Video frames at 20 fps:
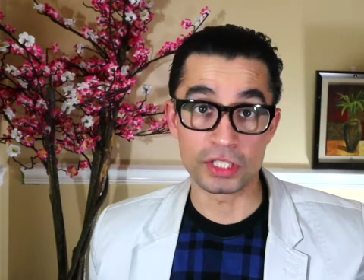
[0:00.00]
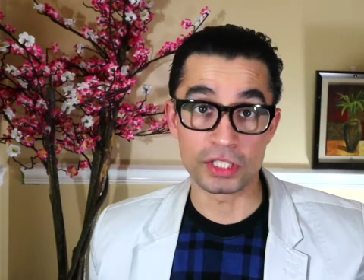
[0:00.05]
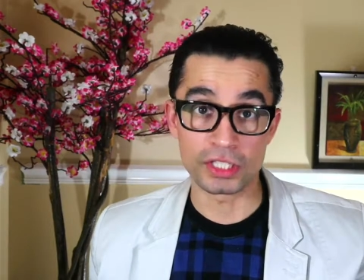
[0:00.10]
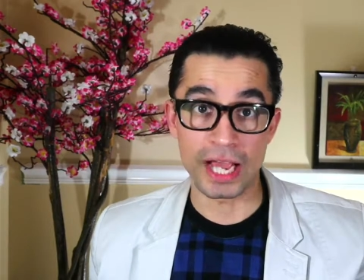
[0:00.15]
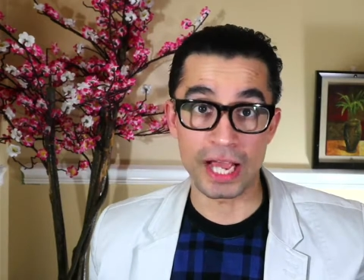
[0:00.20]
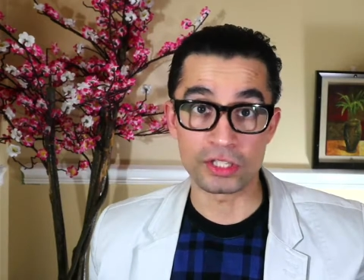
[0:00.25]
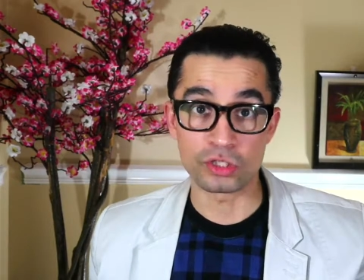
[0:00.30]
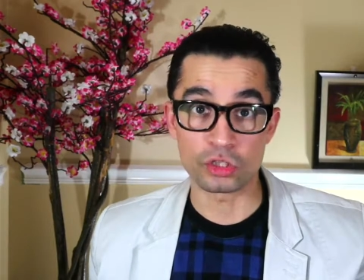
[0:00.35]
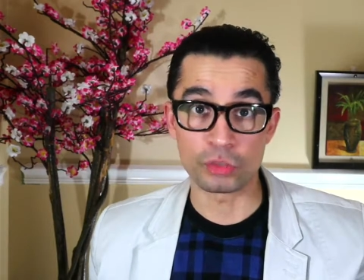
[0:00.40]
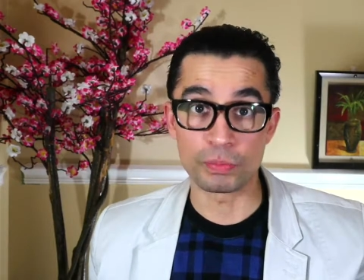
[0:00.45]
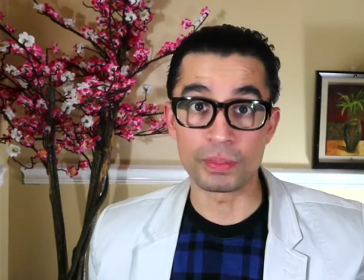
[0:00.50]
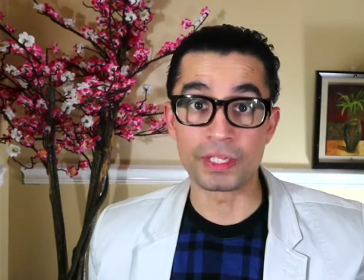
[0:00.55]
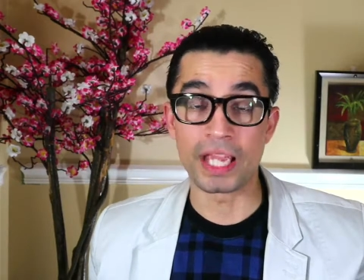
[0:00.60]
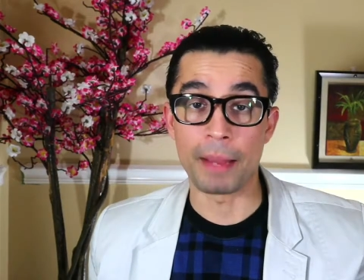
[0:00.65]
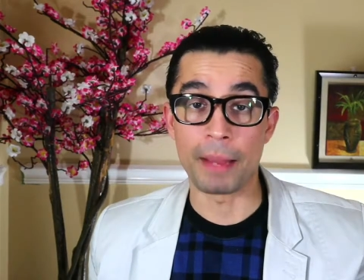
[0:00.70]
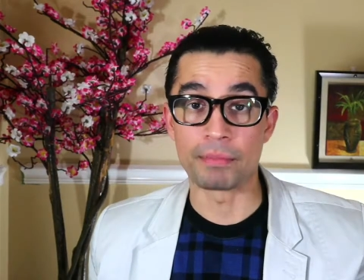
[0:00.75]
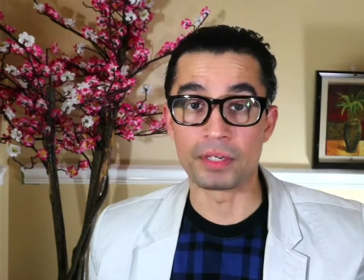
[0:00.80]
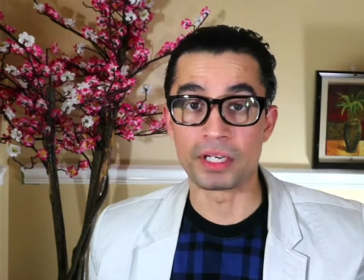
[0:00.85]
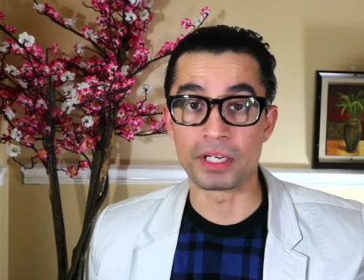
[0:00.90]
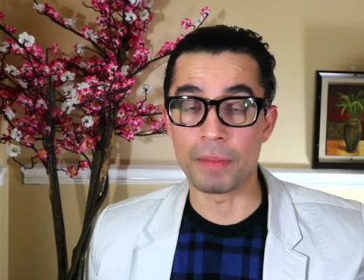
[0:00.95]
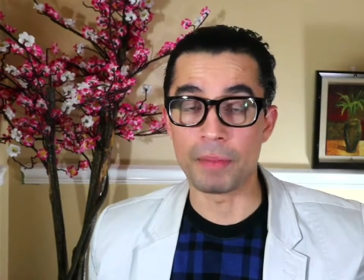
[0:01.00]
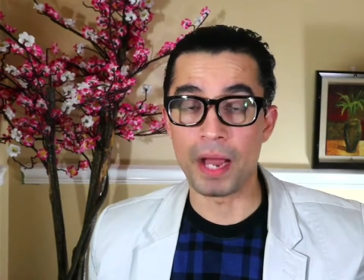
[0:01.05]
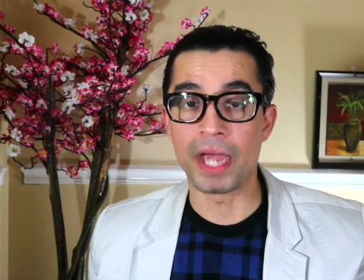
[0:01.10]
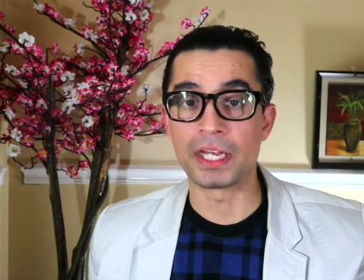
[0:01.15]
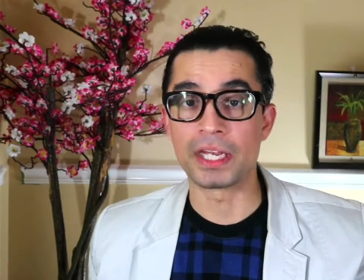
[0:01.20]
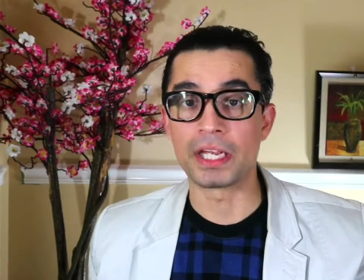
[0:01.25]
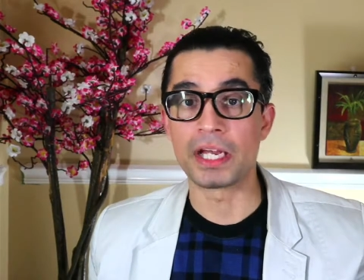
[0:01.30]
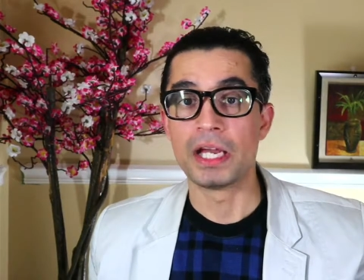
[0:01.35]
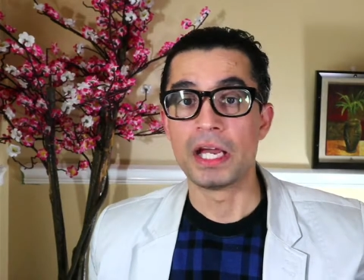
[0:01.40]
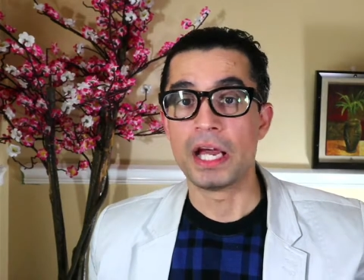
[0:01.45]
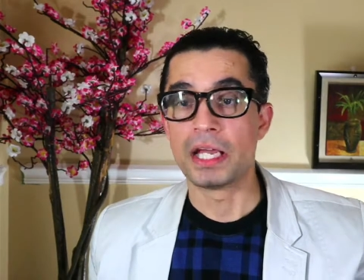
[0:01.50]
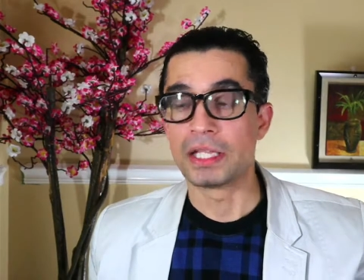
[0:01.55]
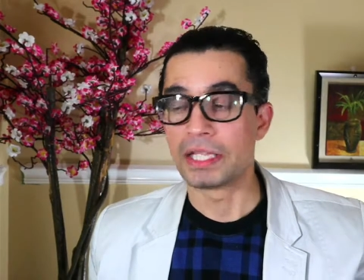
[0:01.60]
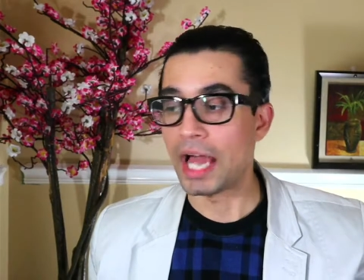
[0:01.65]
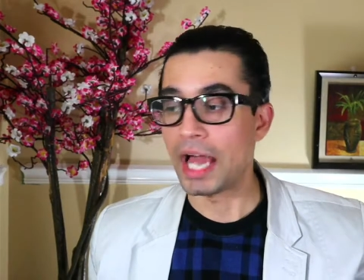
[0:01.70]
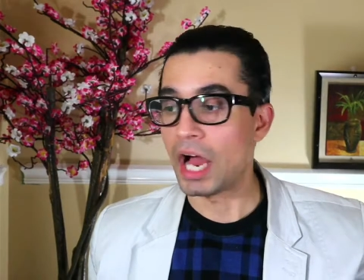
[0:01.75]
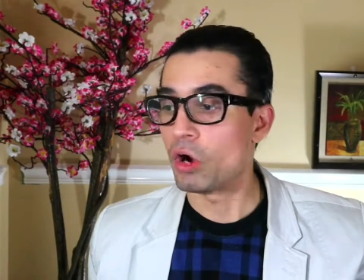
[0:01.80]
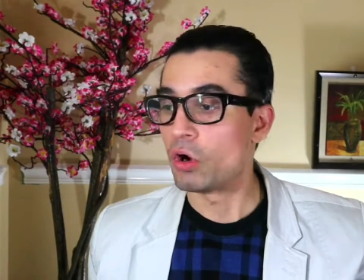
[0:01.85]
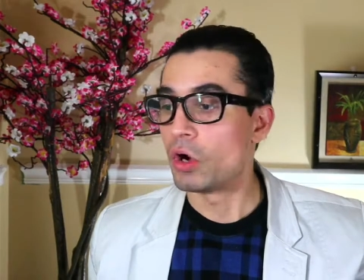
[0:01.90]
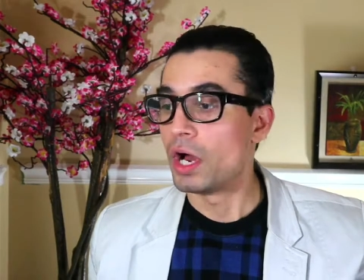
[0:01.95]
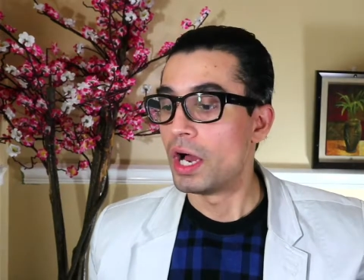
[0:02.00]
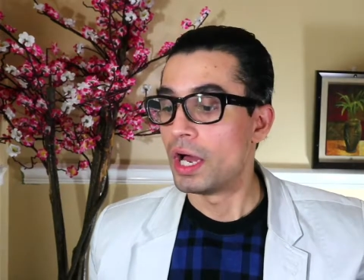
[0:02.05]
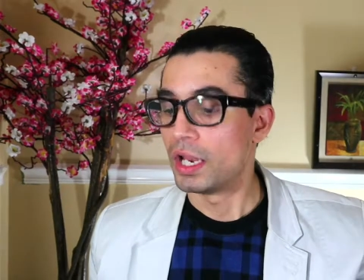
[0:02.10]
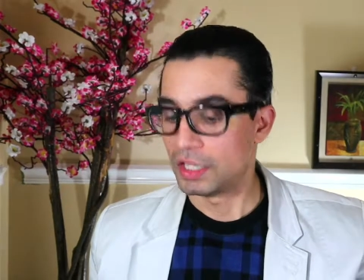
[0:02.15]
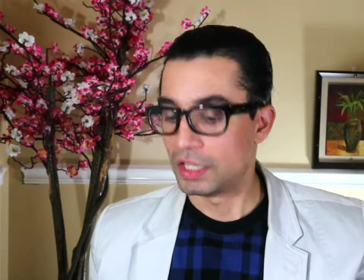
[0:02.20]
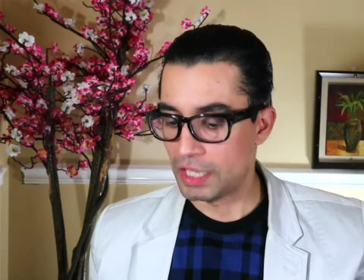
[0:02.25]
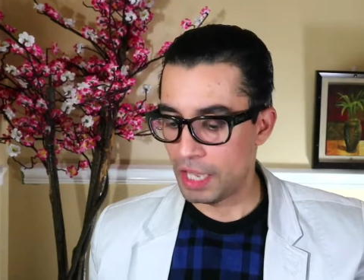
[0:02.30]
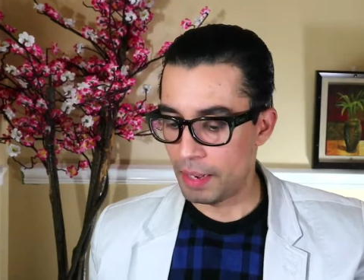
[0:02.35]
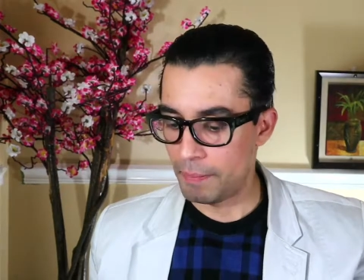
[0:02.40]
Now, this has to be kept in mind. Now,